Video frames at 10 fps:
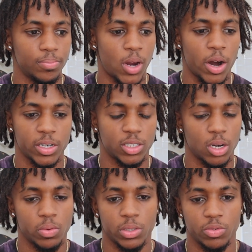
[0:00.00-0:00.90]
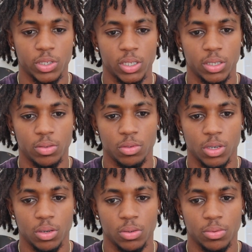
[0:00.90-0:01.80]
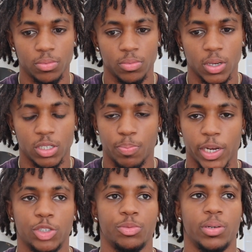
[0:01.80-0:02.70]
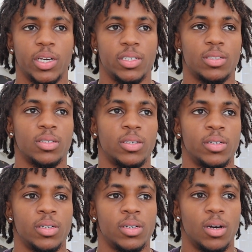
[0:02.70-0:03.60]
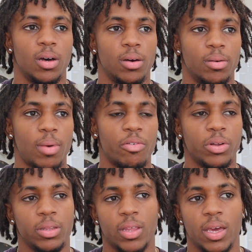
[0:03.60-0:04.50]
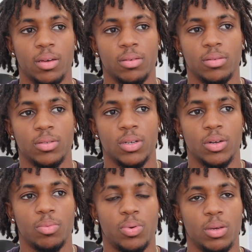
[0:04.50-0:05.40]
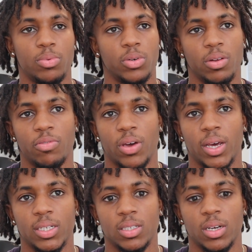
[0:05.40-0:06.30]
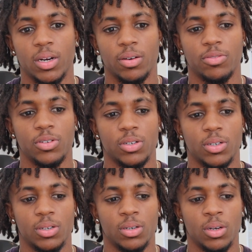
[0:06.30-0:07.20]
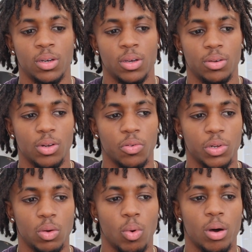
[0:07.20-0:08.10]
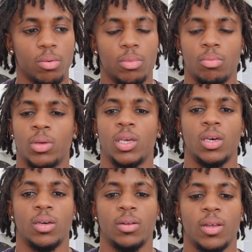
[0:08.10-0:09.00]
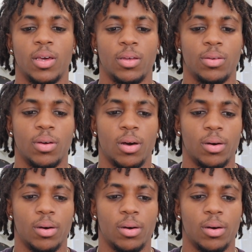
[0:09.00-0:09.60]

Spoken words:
Arkansas was really, a special place. I really thank, the people and the fans there for, really welcoming me in and,